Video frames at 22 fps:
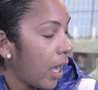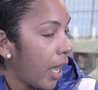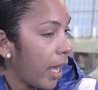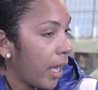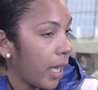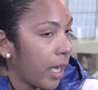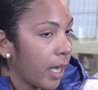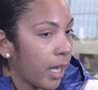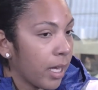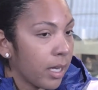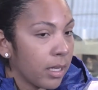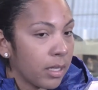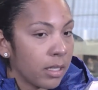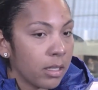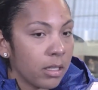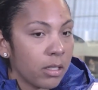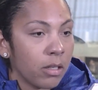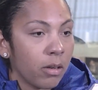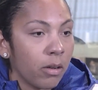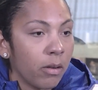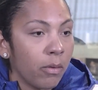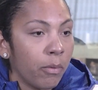
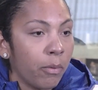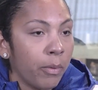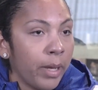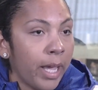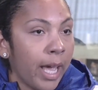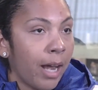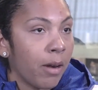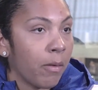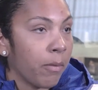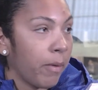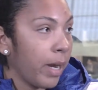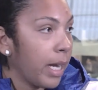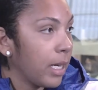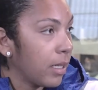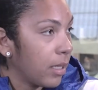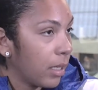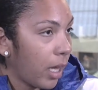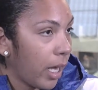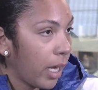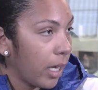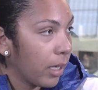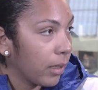and we had a rain
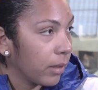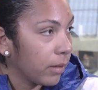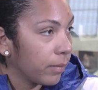delay.